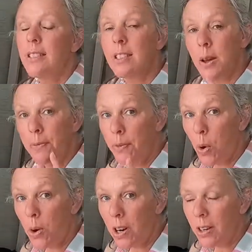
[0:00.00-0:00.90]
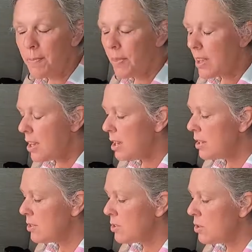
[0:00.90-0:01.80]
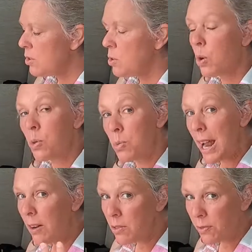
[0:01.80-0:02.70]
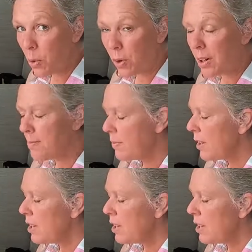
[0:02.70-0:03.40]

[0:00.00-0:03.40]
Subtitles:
Step 4 is to, or round 4,